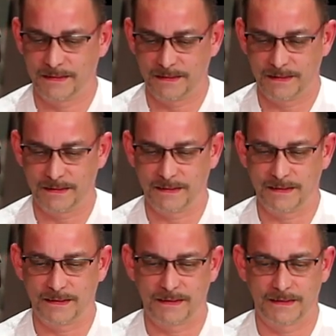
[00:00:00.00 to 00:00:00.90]

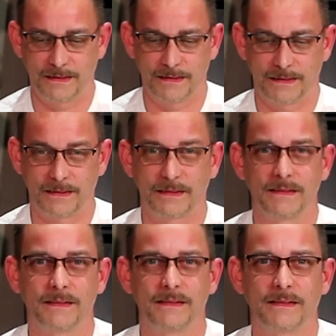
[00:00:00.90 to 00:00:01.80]

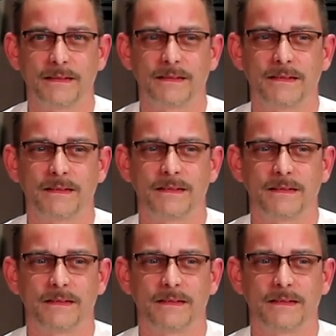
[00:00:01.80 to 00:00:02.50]
(no one is talking)